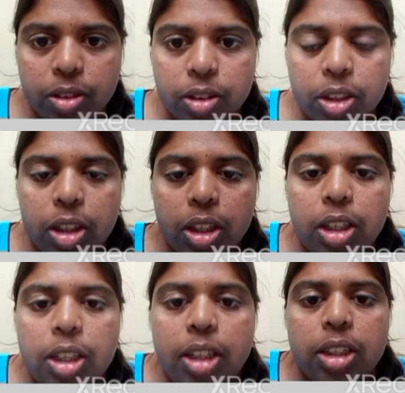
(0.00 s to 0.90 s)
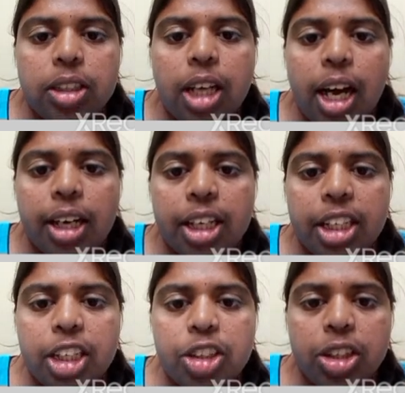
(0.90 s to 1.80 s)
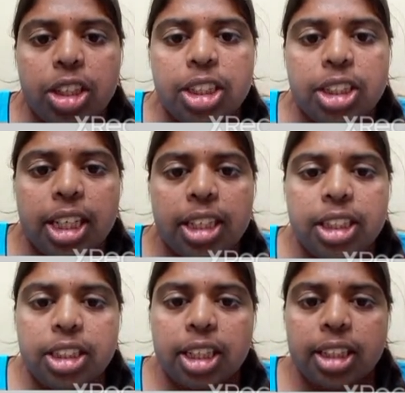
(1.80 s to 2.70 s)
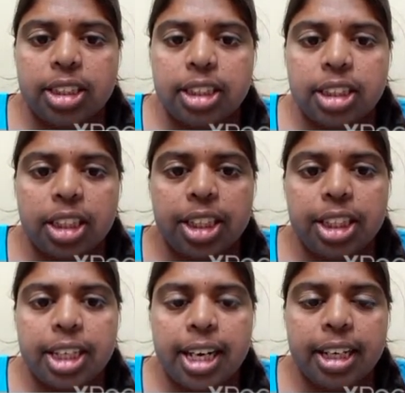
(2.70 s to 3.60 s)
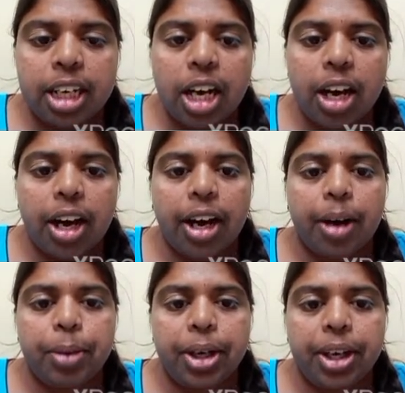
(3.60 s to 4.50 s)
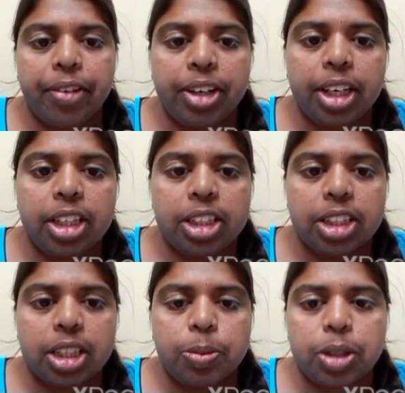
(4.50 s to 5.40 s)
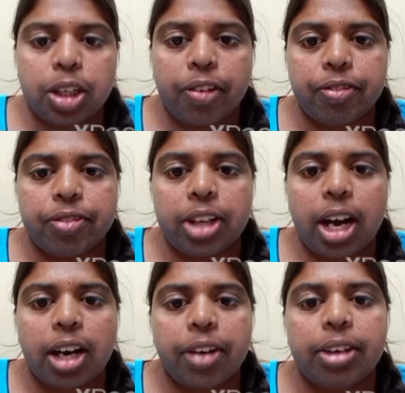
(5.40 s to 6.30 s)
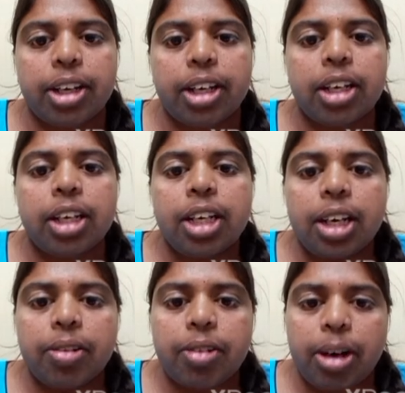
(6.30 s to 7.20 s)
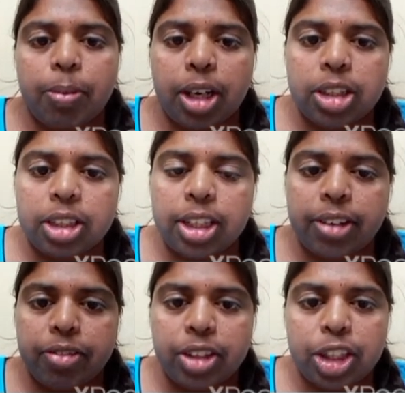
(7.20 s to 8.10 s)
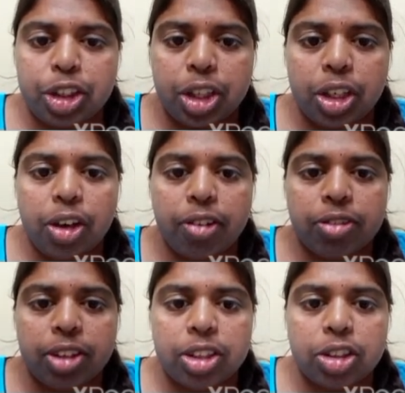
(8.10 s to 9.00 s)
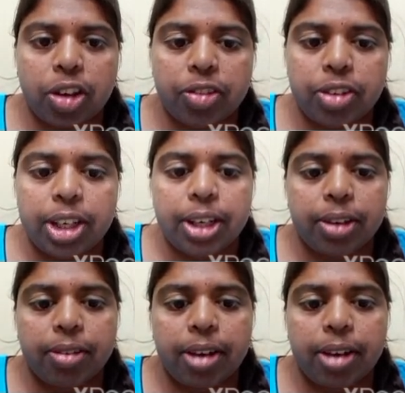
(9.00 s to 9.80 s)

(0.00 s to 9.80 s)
The architectural design results in the detailed behavioral description of the hardware requirement and the definition of the software requirements